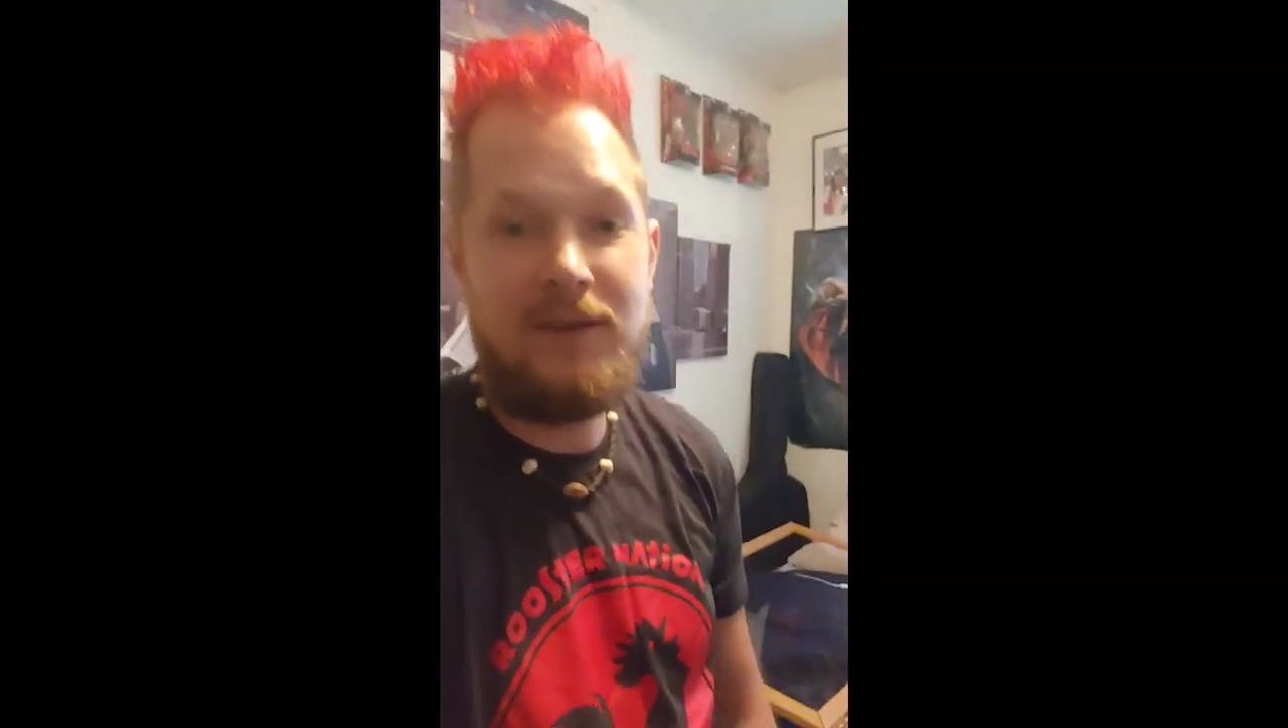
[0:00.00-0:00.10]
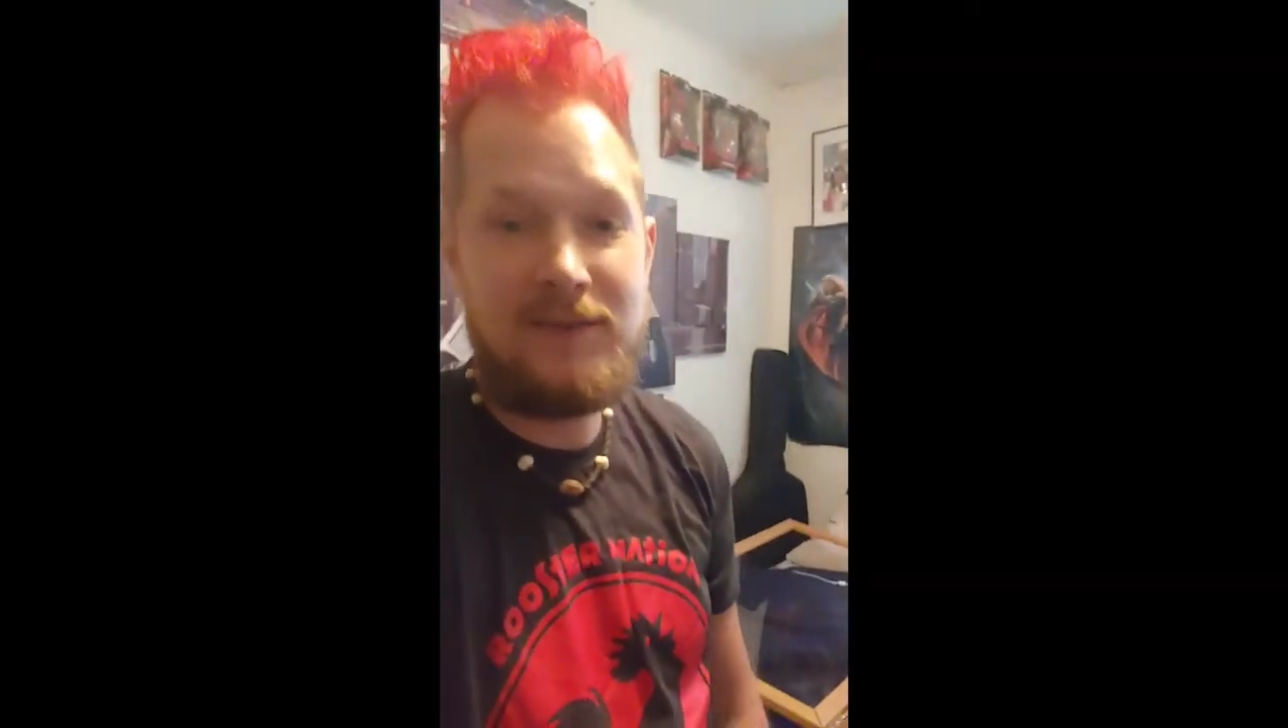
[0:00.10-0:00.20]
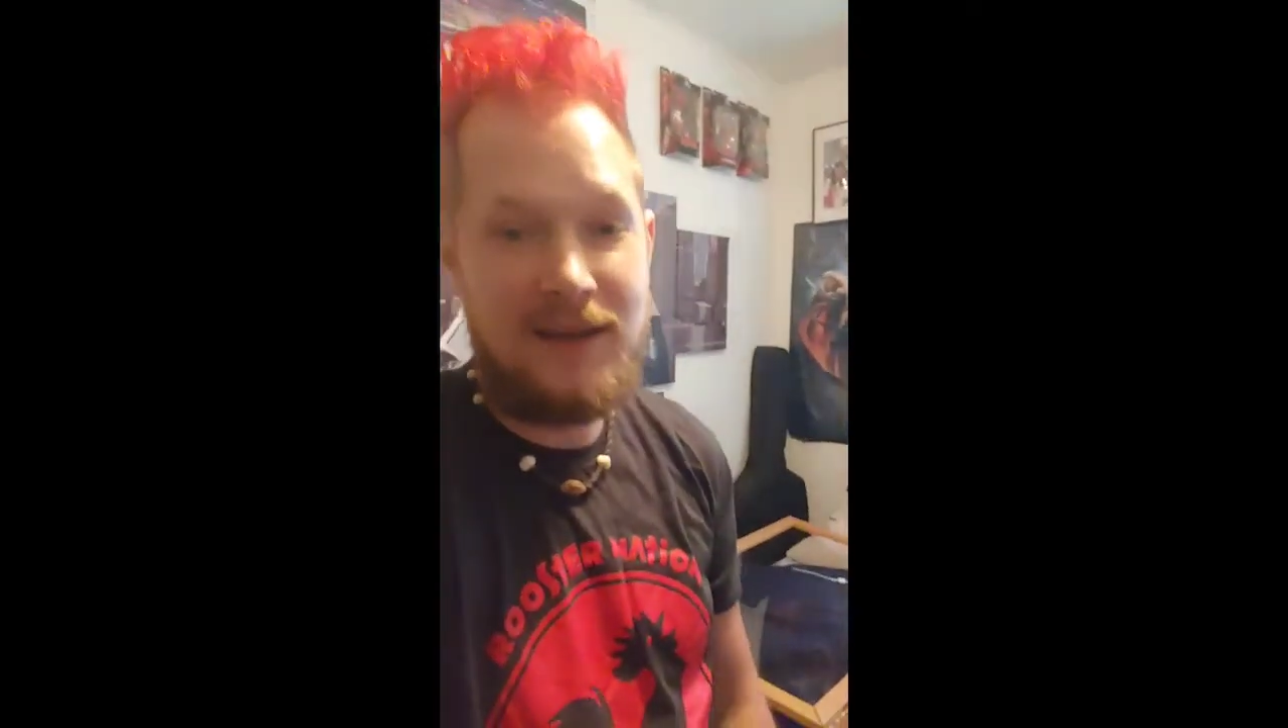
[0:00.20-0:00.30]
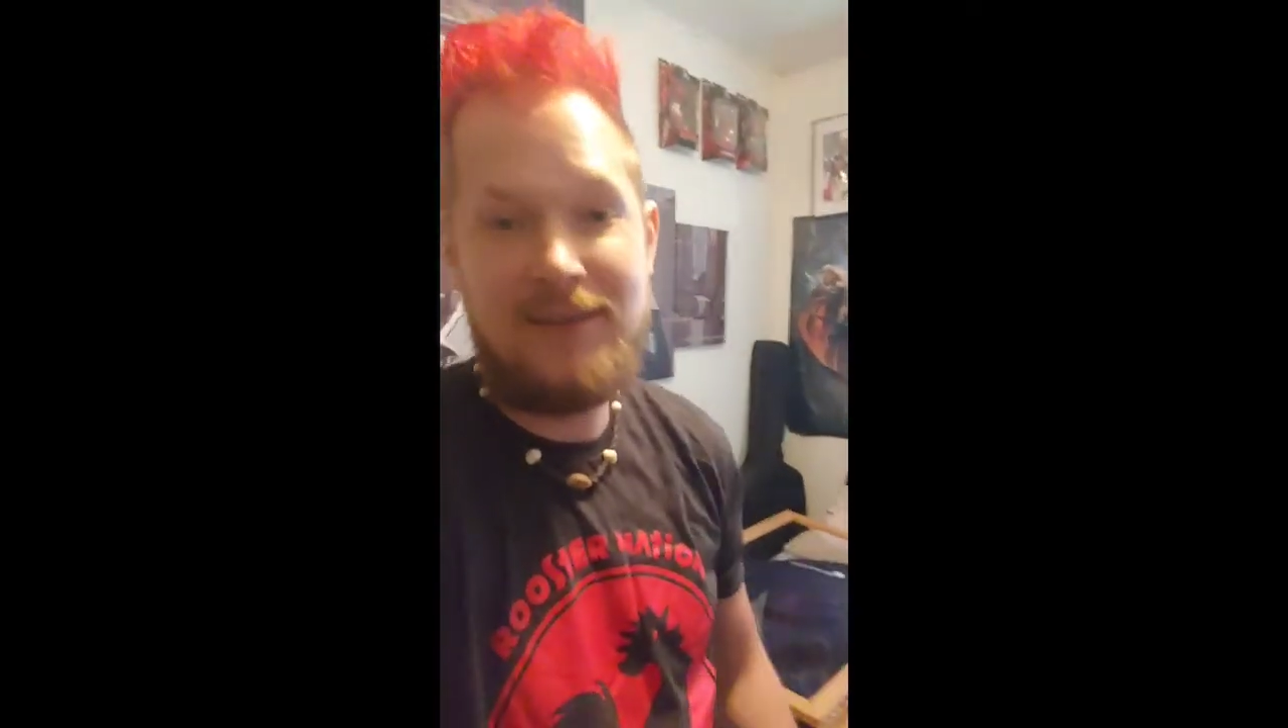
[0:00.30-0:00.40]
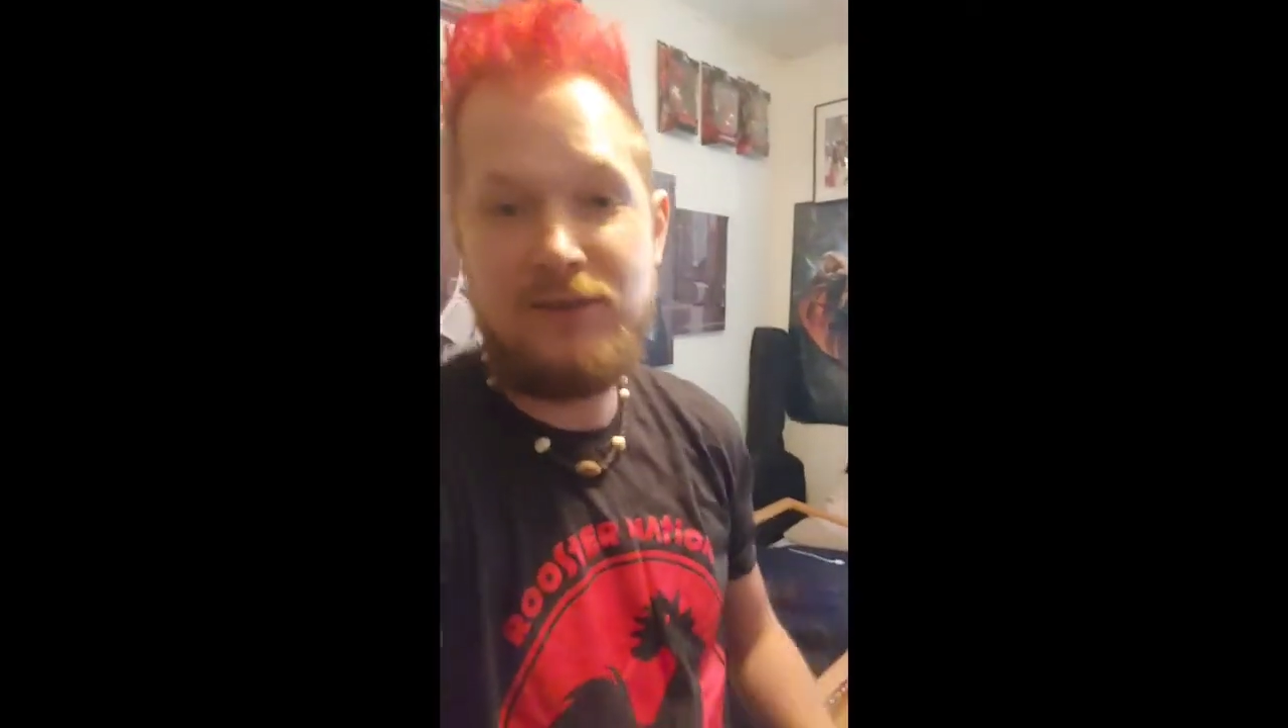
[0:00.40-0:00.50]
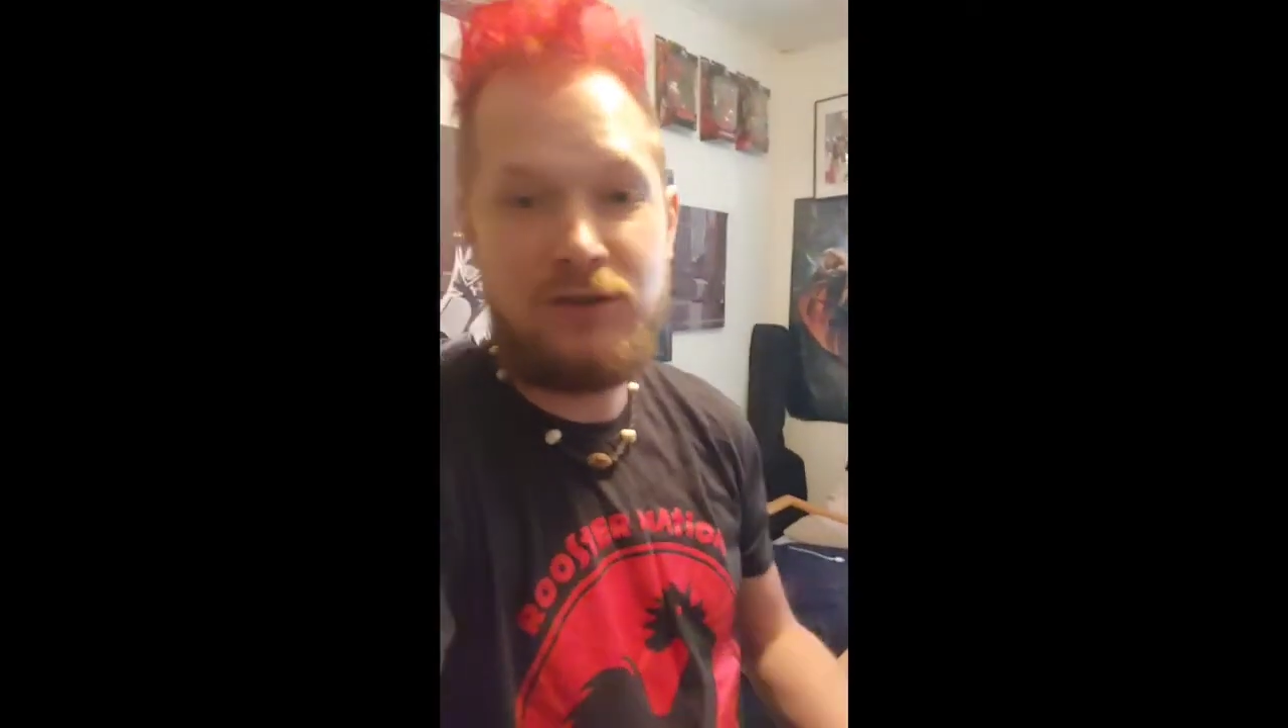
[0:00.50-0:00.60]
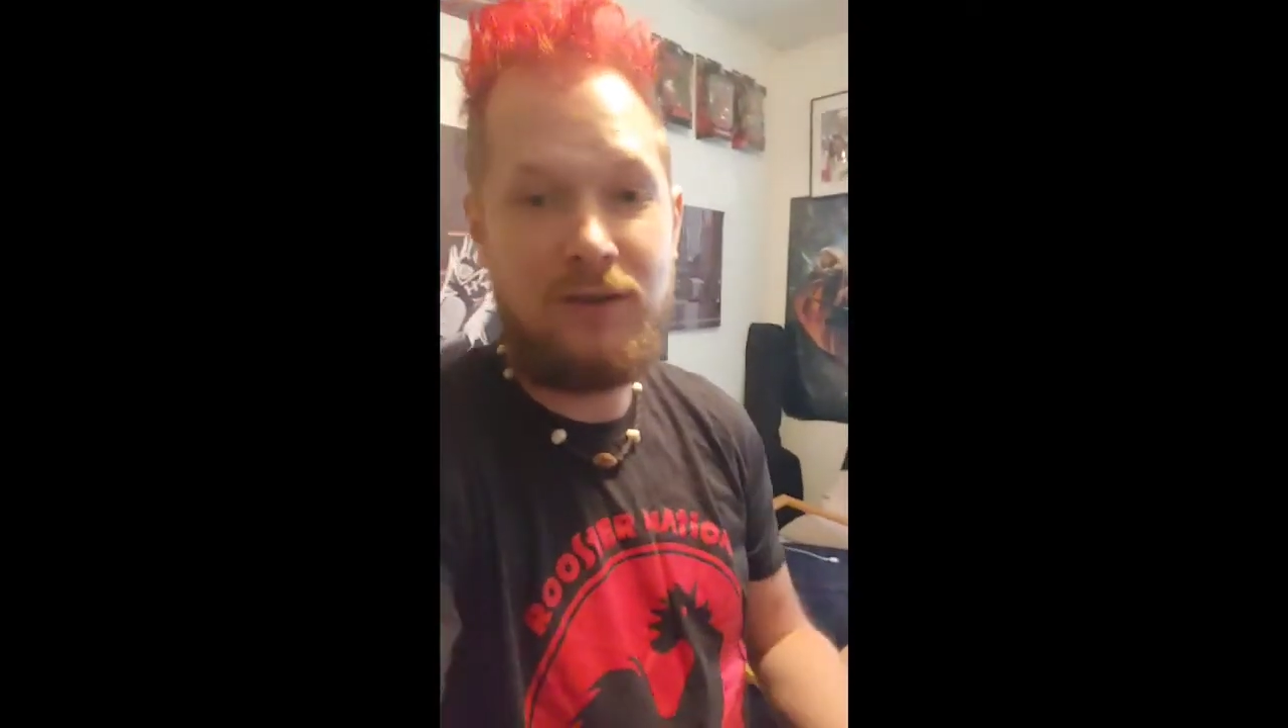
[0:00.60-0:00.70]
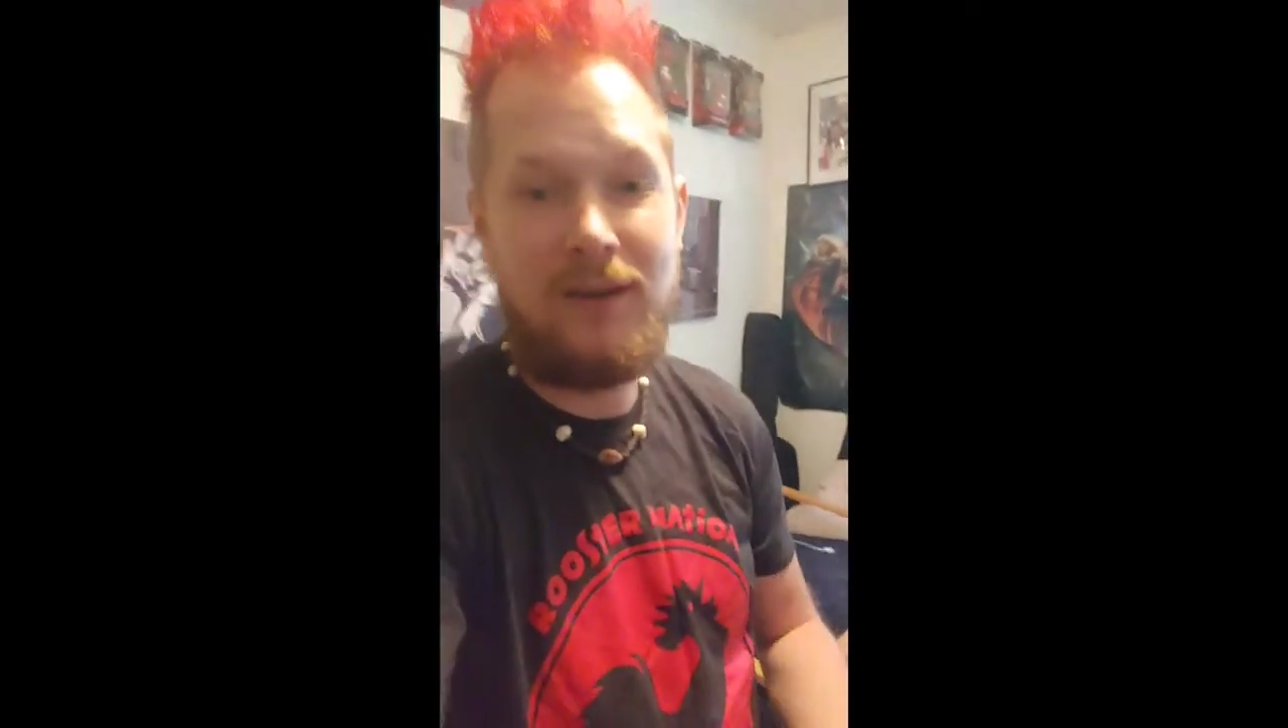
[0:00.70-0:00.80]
nice shirt